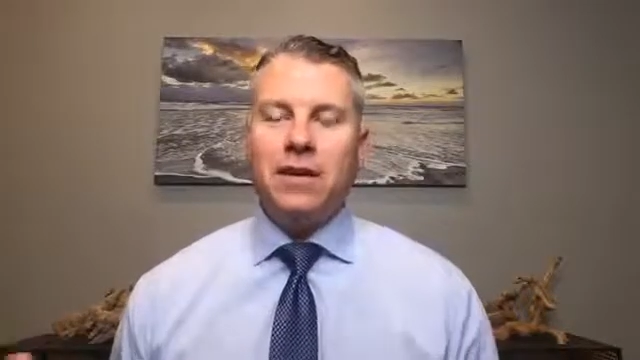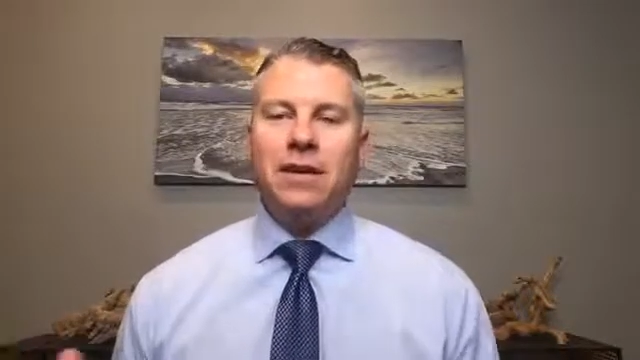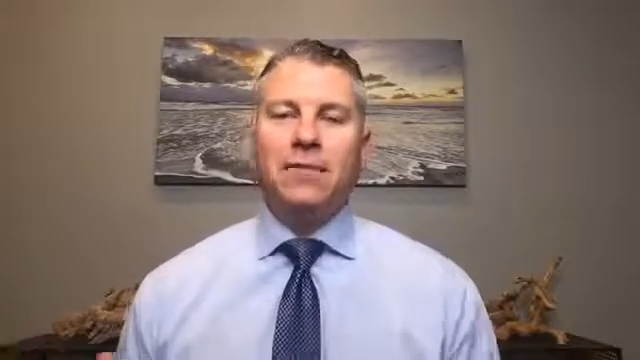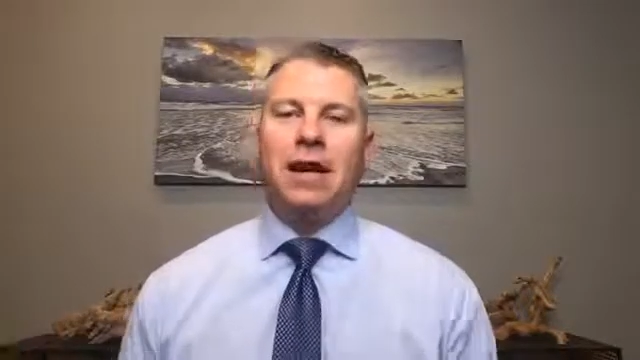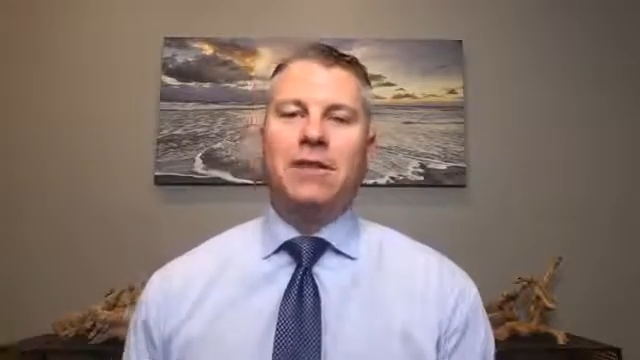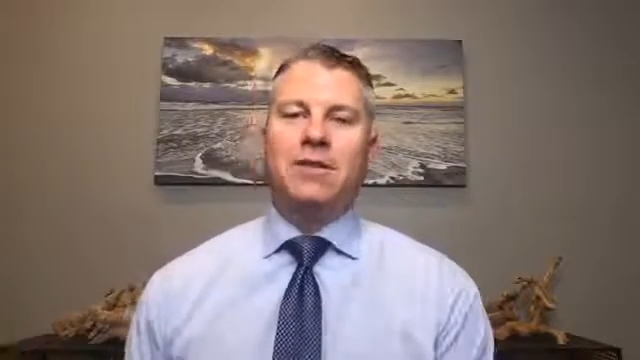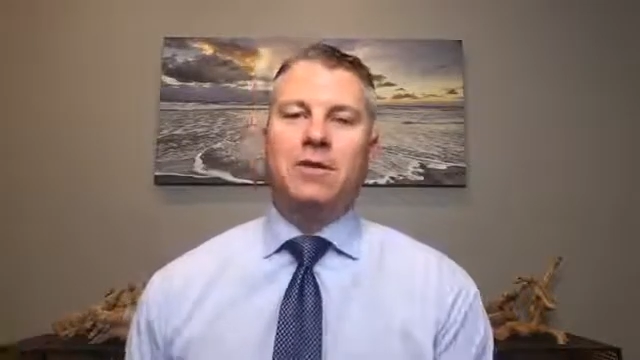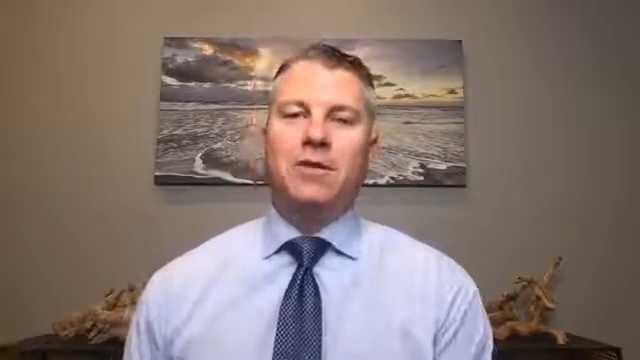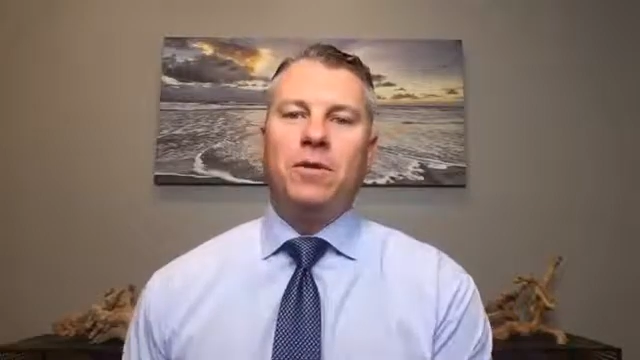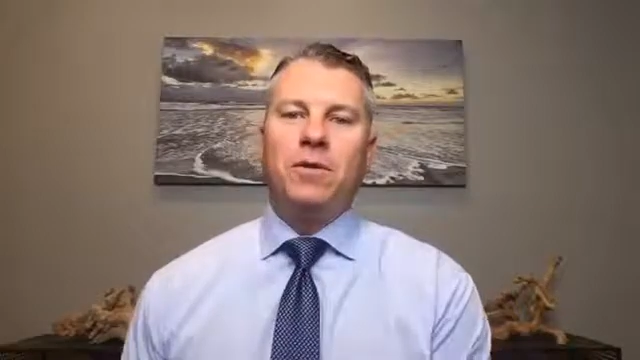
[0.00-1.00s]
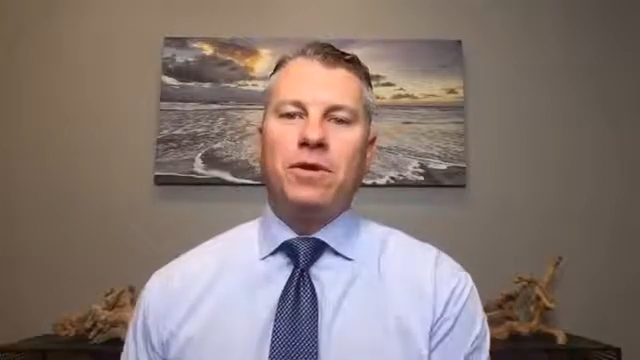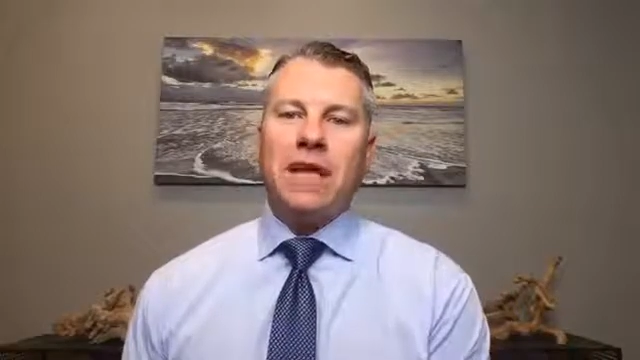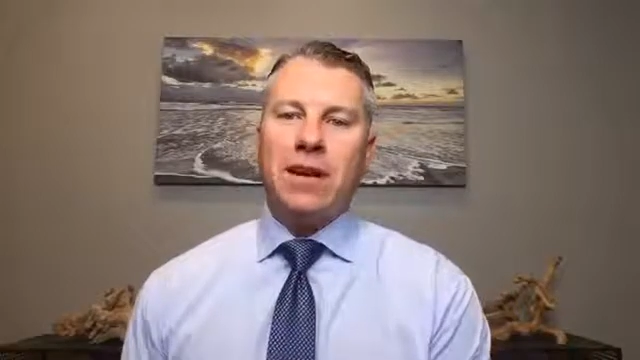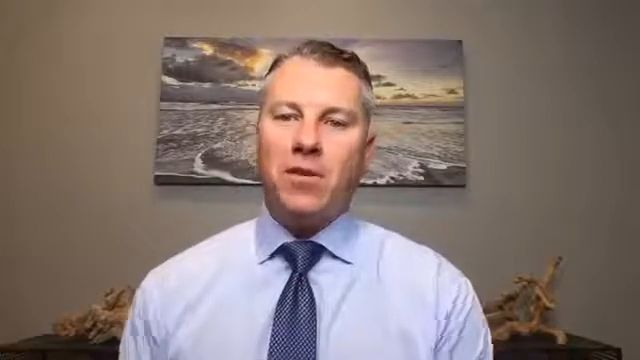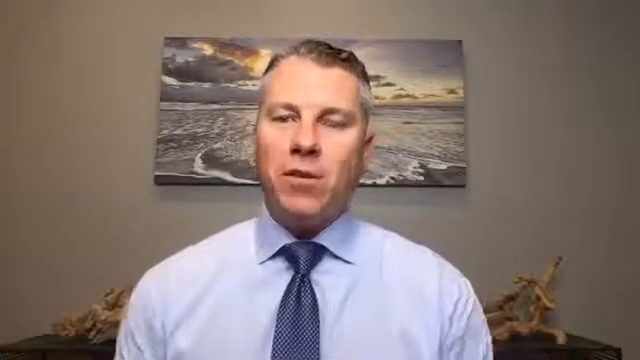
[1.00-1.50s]
right? So you either
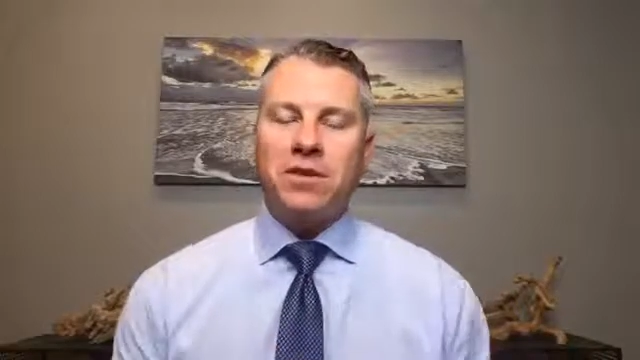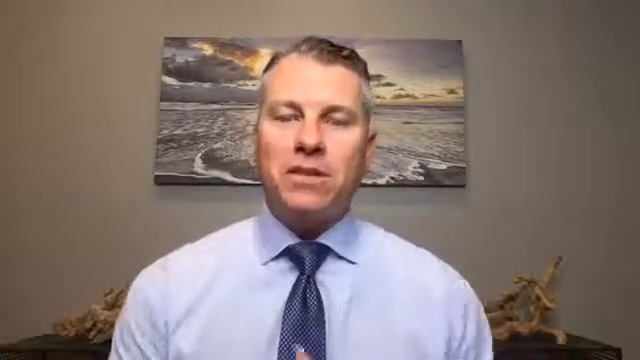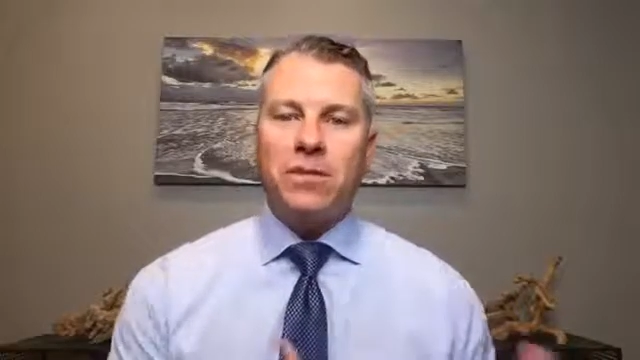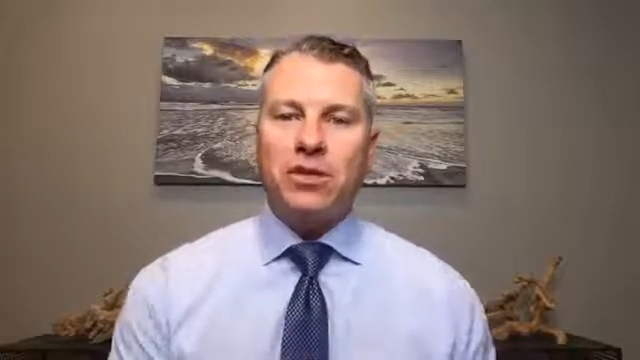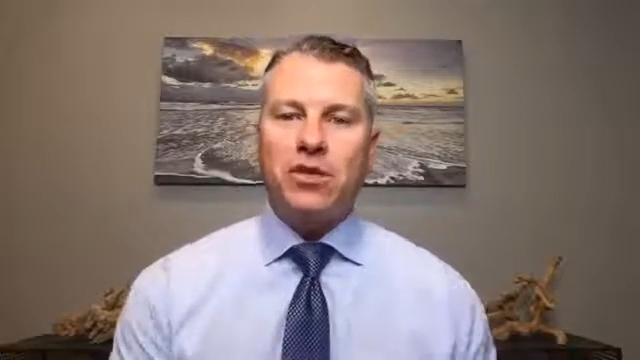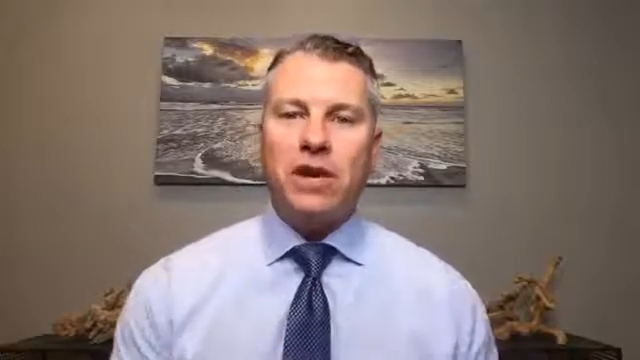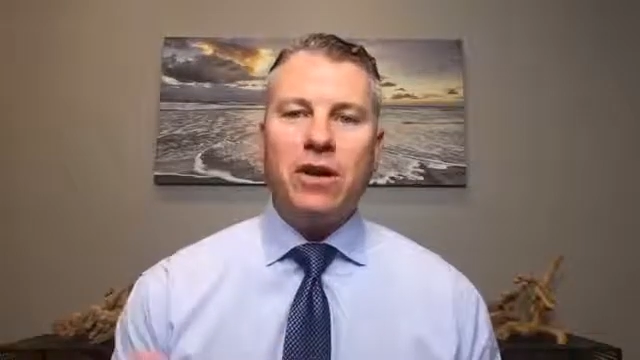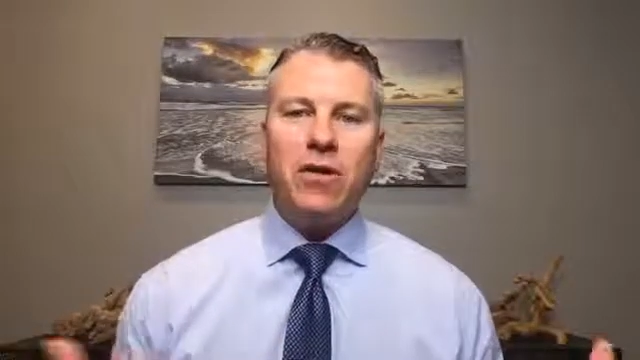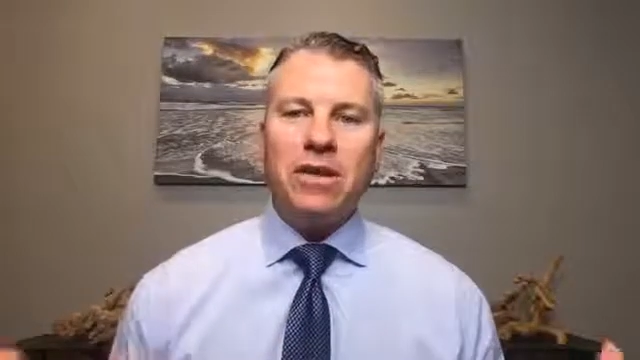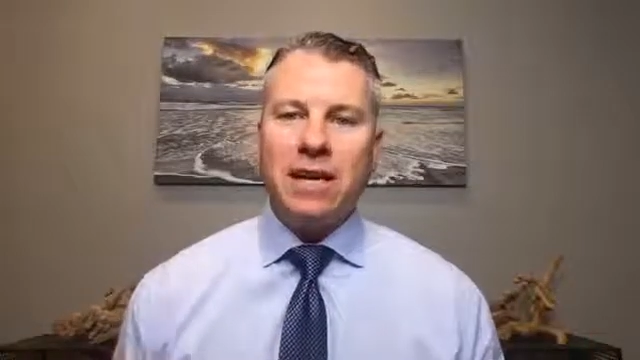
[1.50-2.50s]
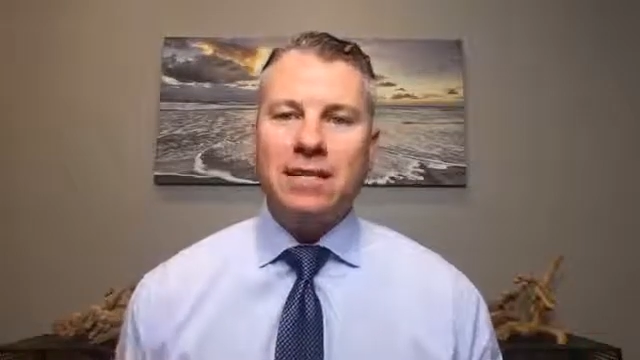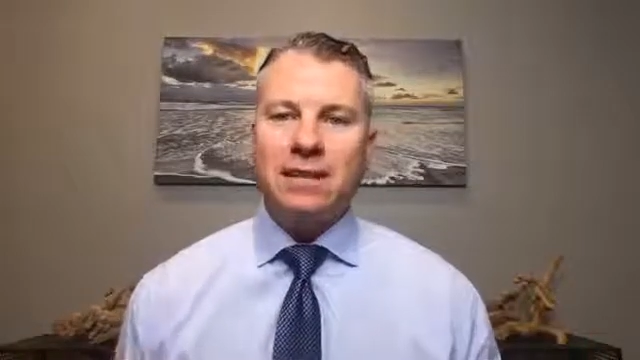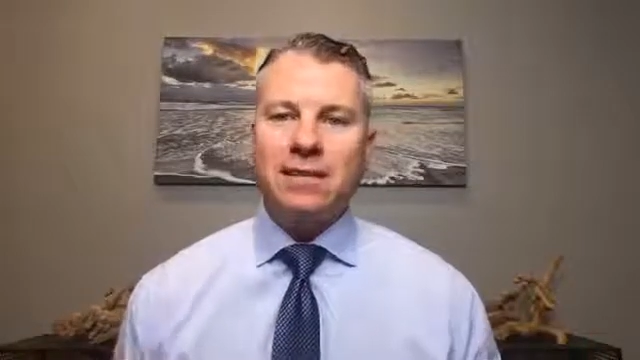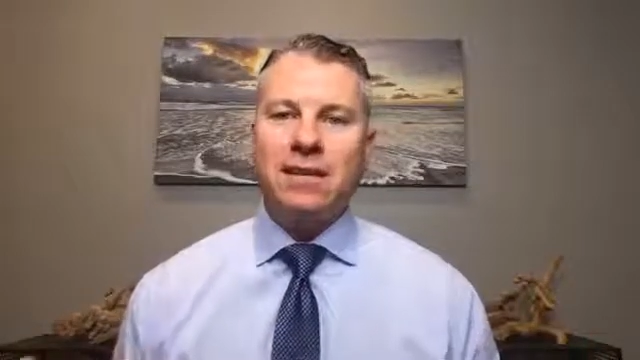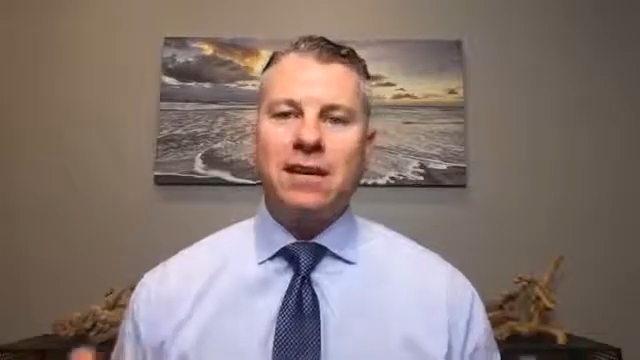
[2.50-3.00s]
take a horse and it wants a drink or it
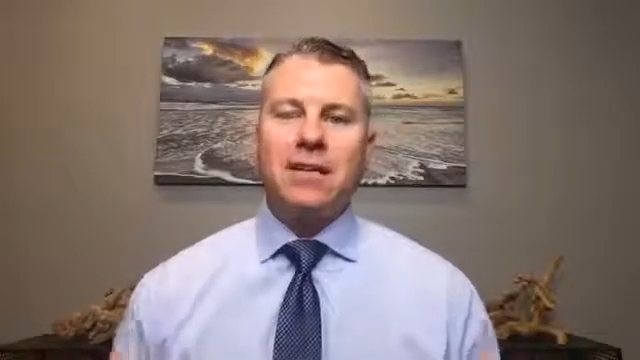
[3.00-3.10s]
doesn't.